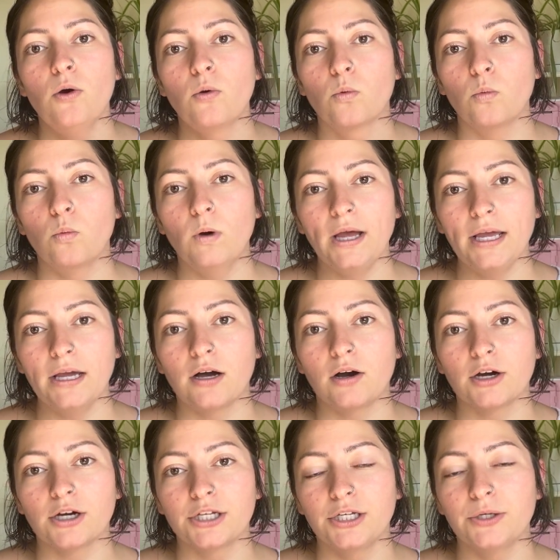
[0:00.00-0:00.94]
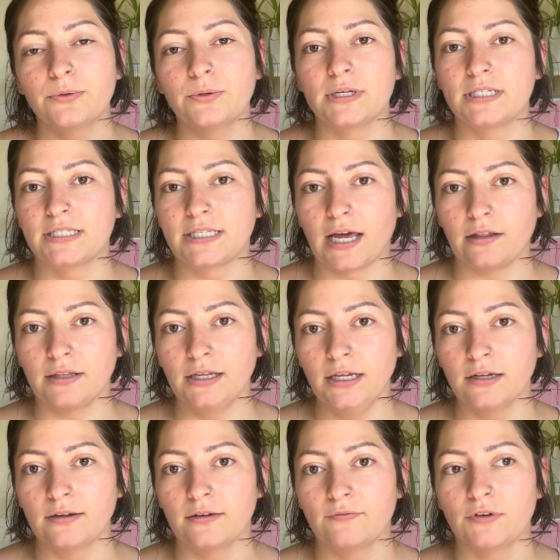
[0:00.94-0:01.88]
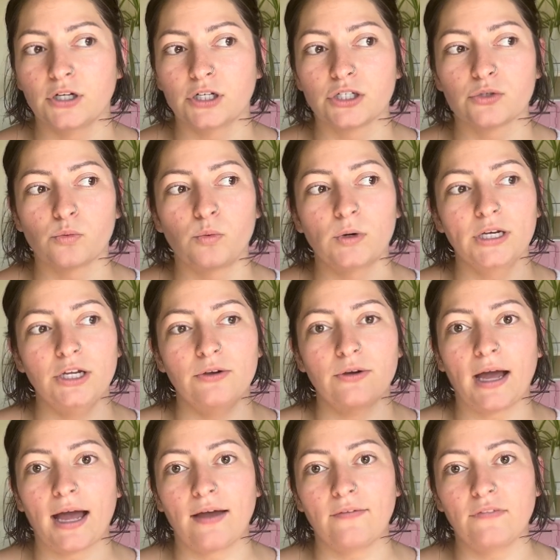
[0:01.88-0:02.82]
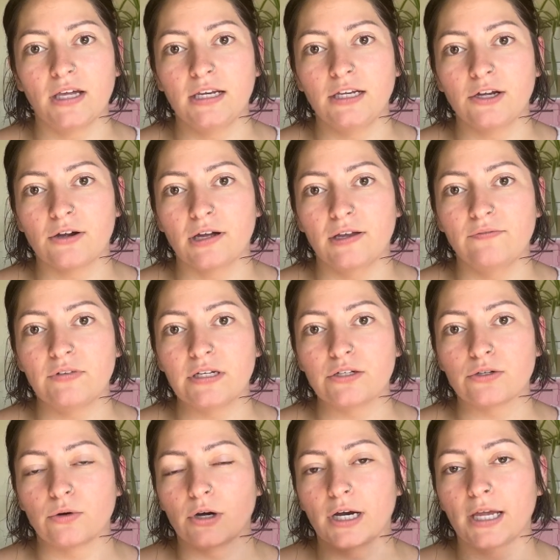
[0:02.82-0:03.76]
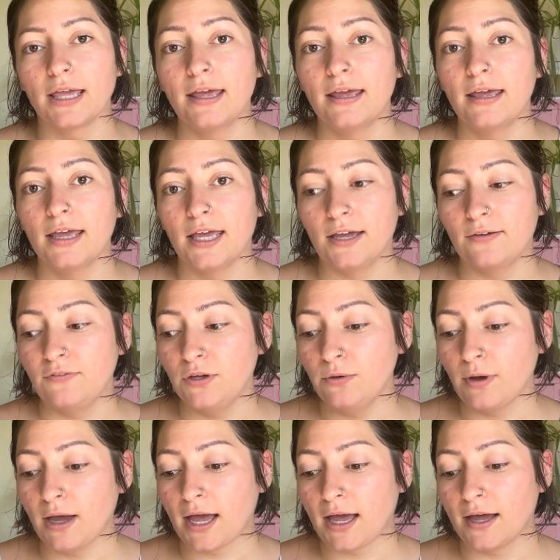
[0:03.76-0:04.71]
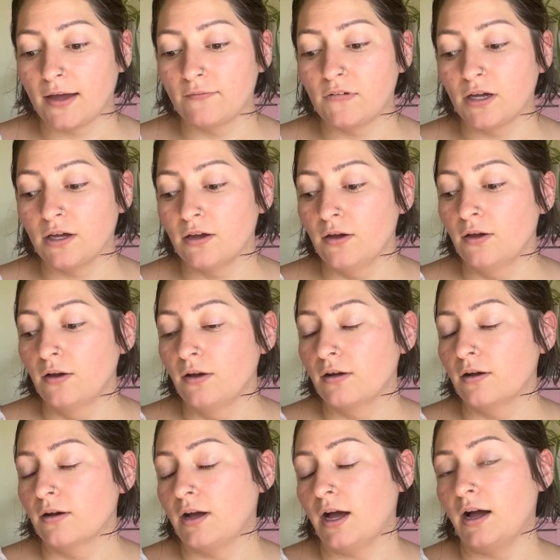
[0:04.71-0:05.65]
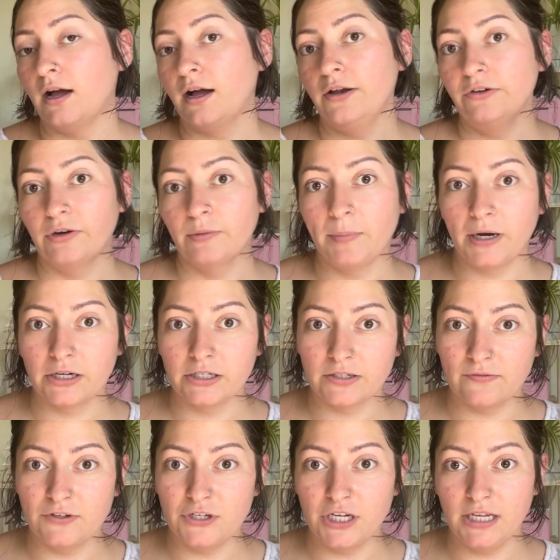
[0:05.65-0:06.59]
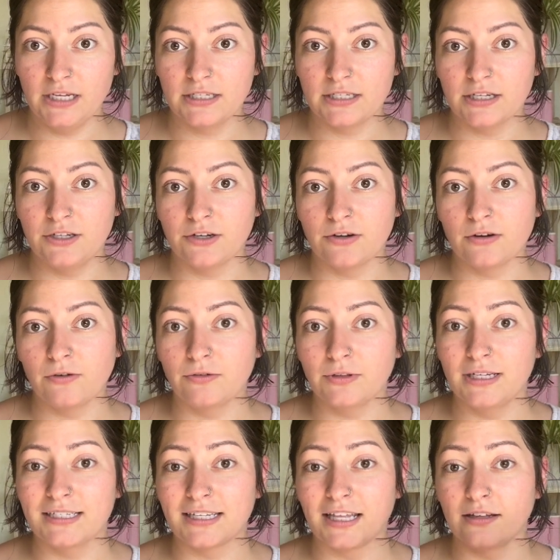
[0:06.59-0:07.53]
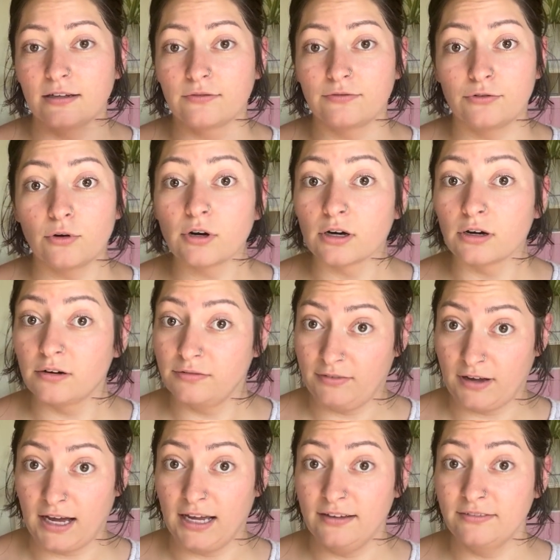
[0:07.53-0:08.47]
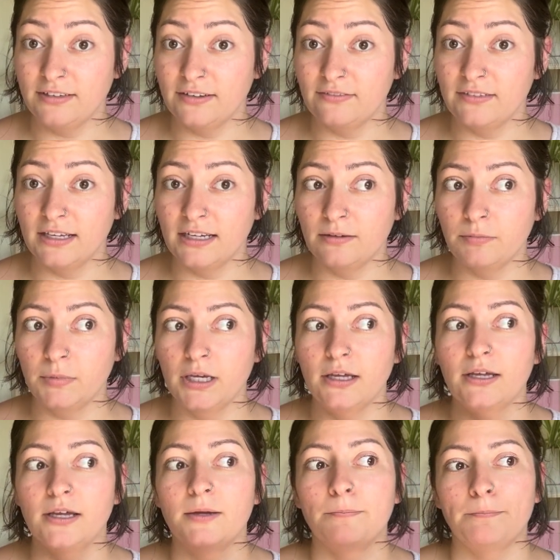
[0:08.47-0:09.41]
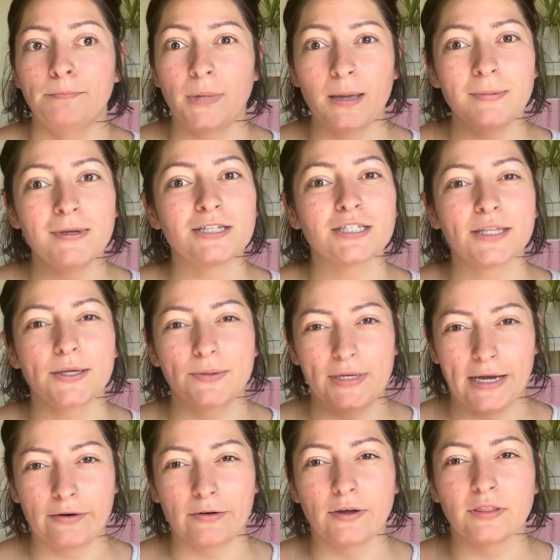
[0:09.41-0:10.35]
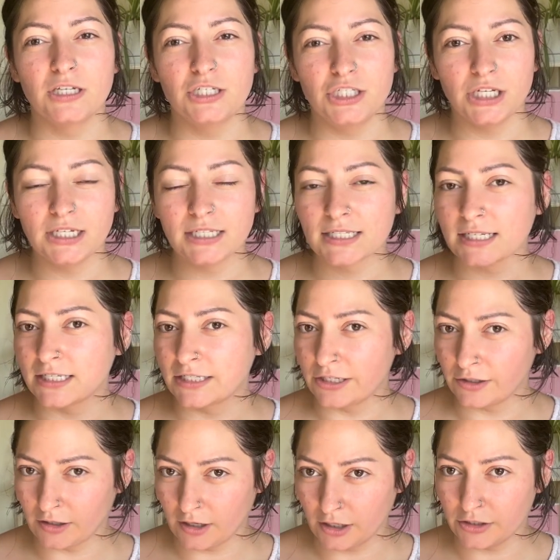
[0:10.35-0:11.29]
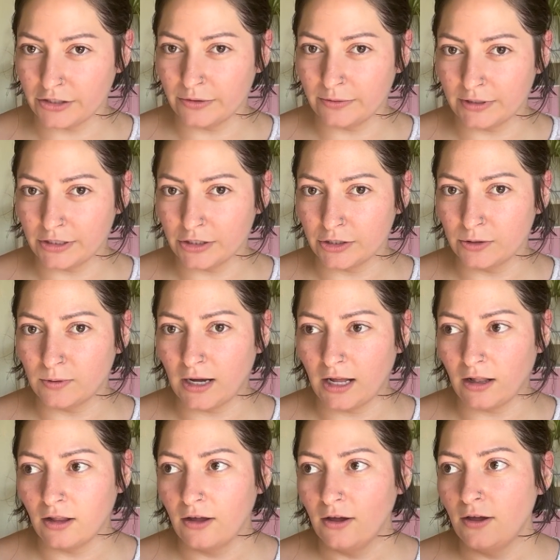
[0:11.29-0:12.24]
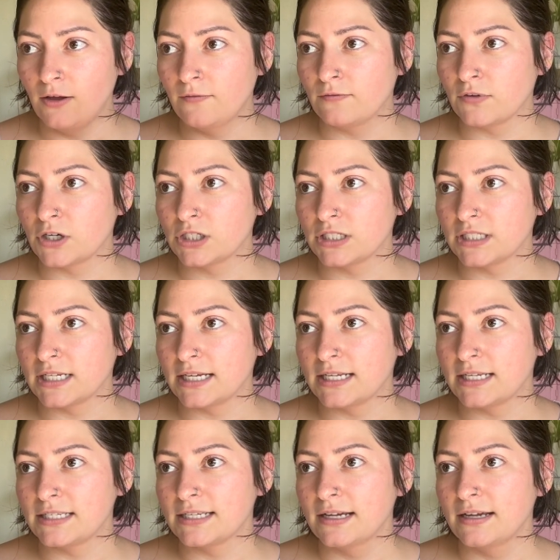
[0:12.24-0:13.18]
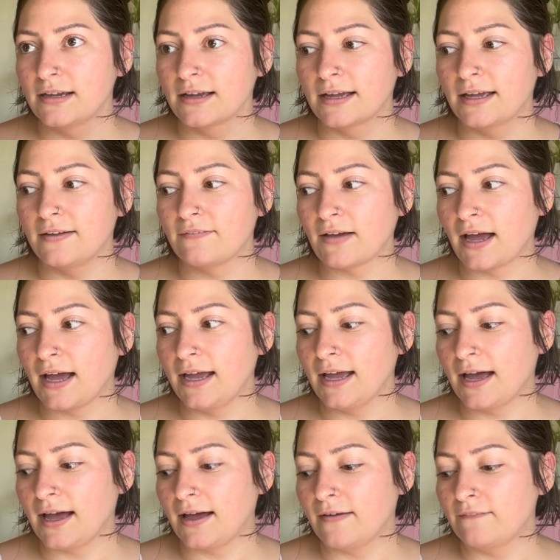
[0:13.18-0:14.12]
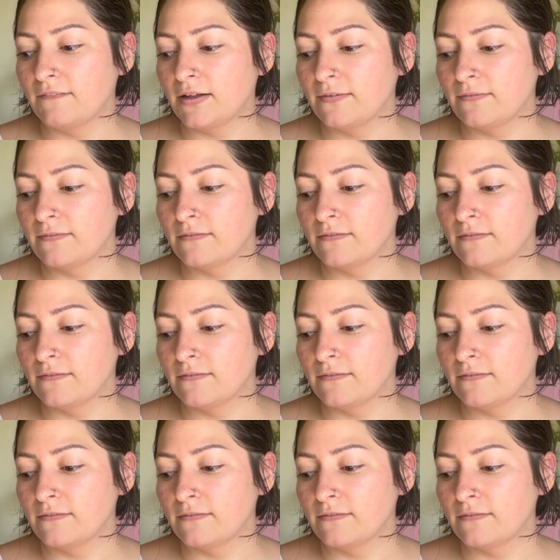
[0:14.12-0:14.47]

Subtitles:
what are you selling versus what do you have in your inventory? If you have 100 pairs of jeans and you're only selling 4 or 5 of them, maybe slow down on the jeans because they're not doing too well. Versus if I have